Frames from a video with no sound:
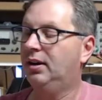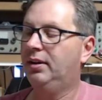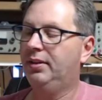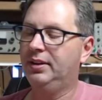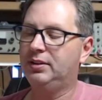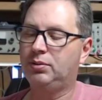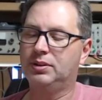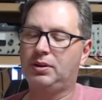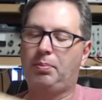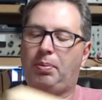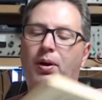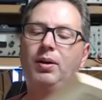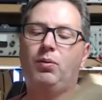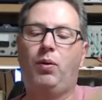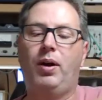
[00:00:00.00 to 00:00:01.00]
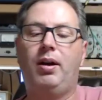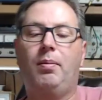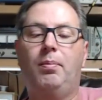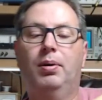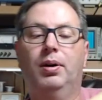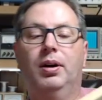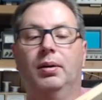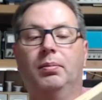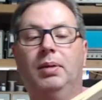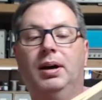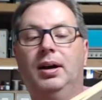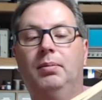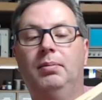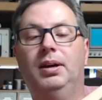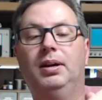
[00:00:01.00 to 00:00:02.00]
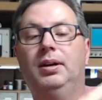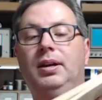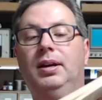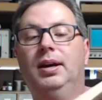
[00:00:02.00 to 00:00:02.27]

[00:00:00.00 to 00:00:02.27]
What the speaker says: This one's a pretty rare book by Melanie